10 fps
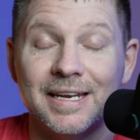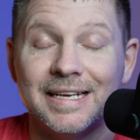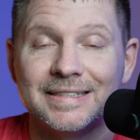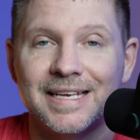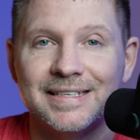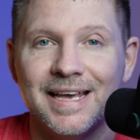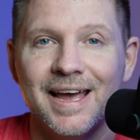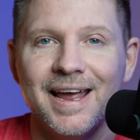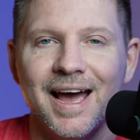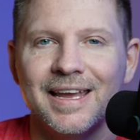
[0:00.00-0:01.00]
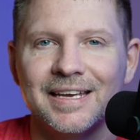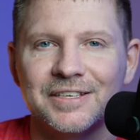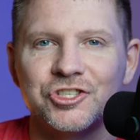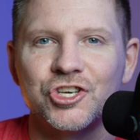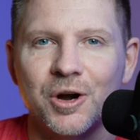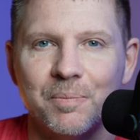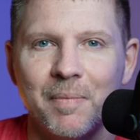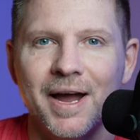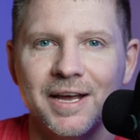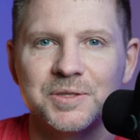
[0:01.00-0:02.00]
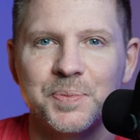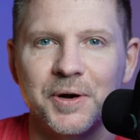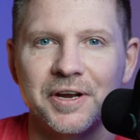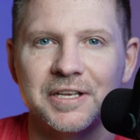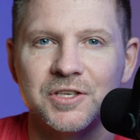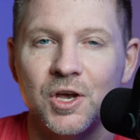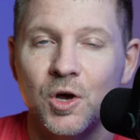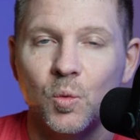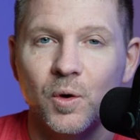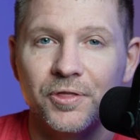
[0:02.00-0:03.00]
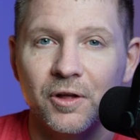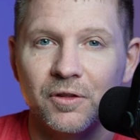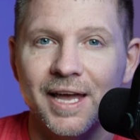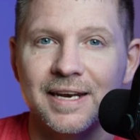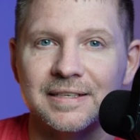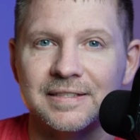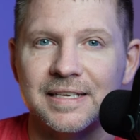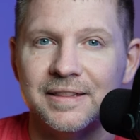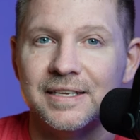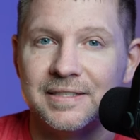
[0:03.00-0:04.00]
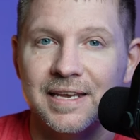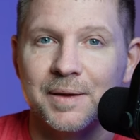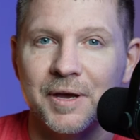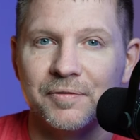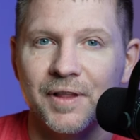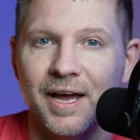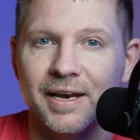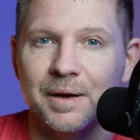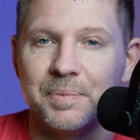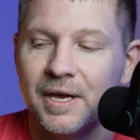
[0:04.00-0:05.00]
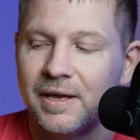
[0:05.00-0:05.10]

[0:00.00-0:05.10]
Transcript: and today I get to share my experience with the latest in the ZMF lineup,